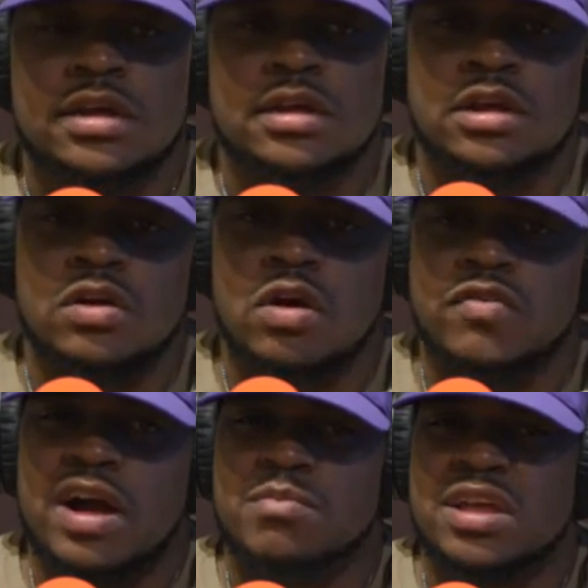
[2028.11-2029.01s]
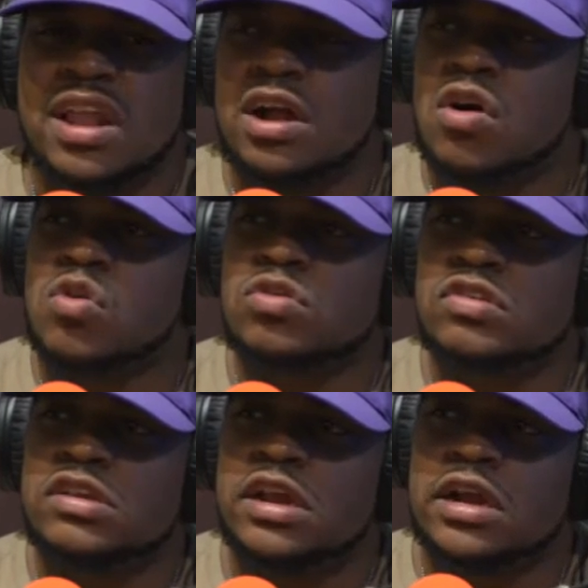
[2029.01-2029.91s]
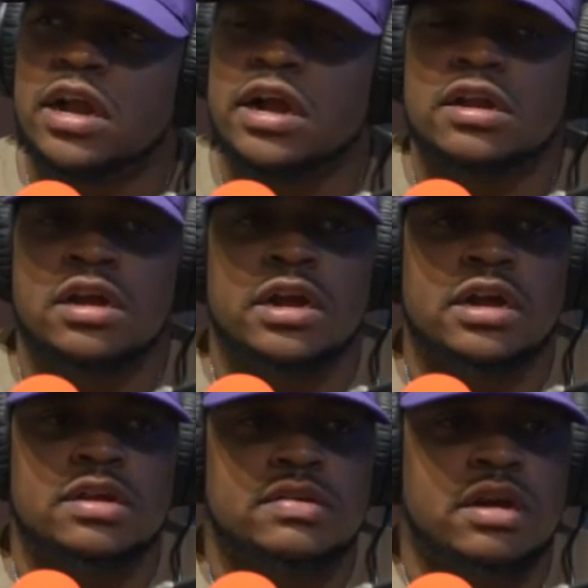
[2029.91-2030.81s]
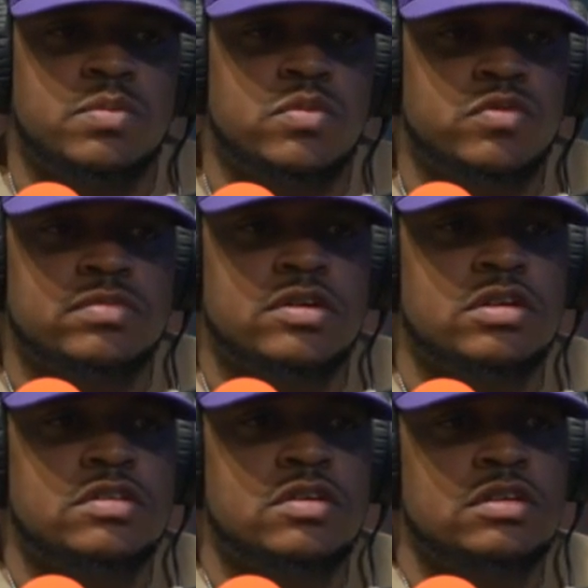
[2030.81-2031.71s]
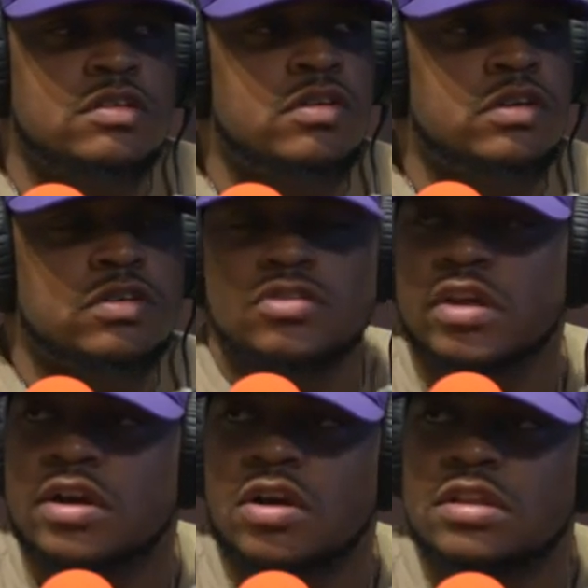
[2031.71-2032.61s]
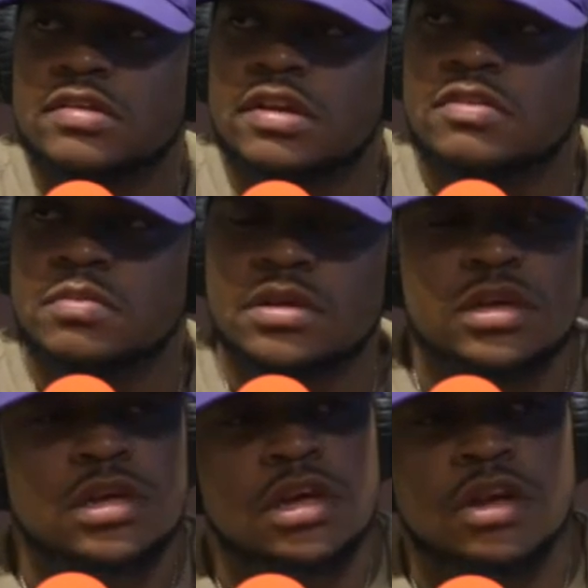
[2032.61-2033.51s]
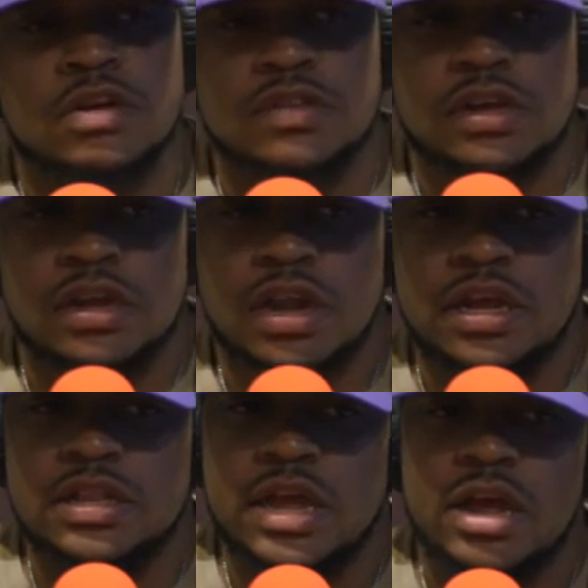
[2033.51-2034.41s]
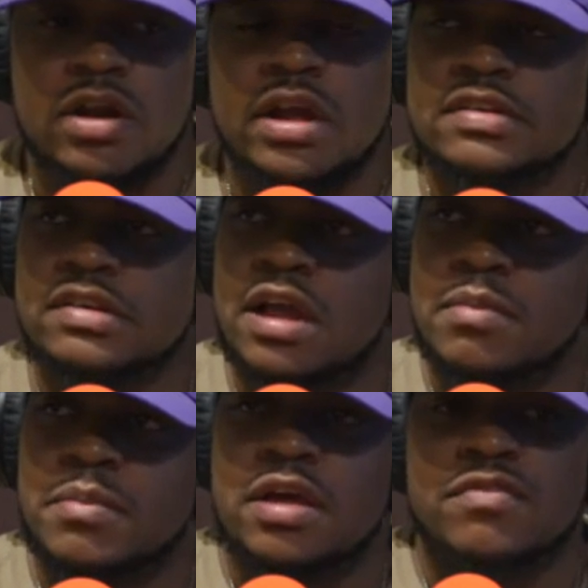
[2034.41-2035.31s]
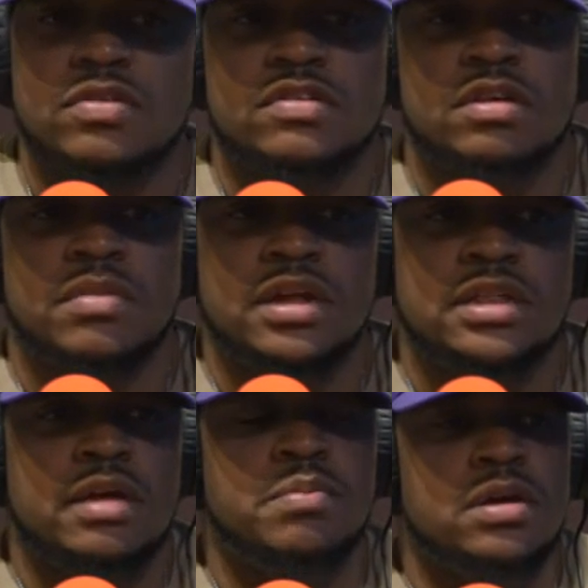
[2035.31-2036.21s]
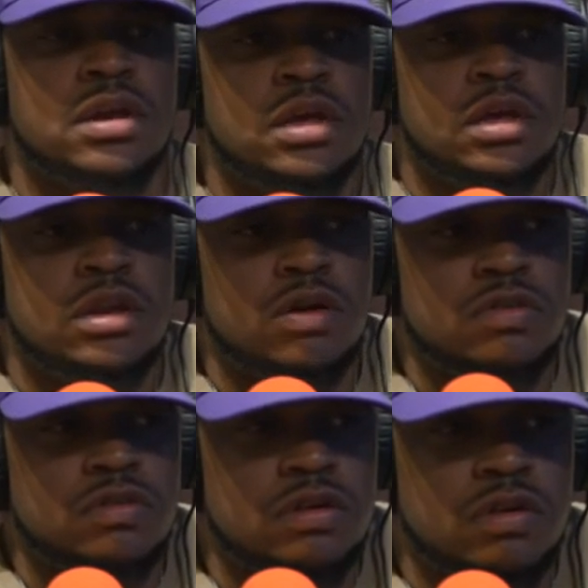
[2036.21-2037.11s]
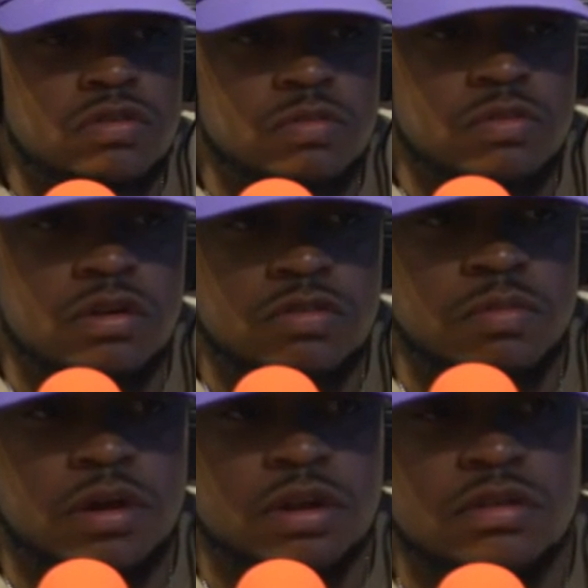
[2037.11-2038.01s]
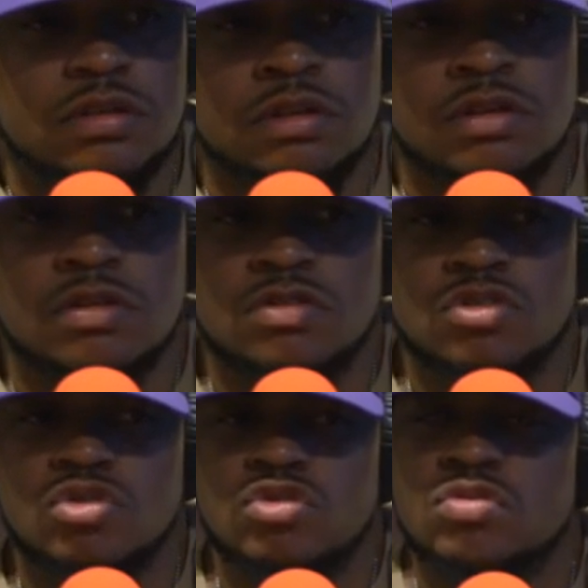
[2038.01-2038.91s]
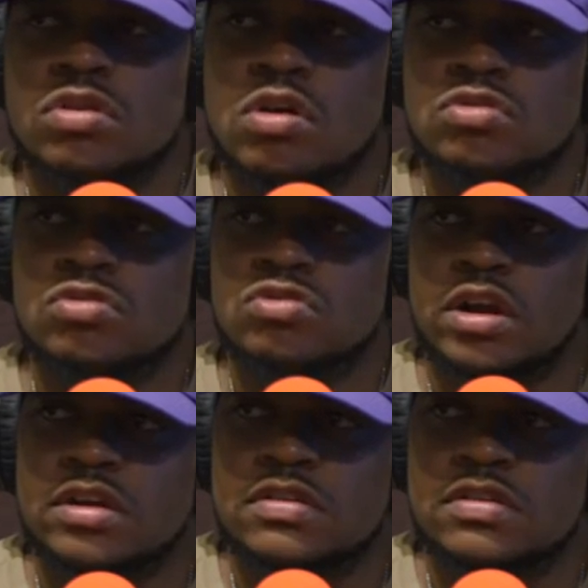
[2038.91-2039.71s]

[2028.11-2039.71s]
if I'm in like an older setting, I got a sample from Tony on a track called The Testament. You know what I'm saying? Like that, or S.M.I.F. or something like that. But those are my usual go-to tracks.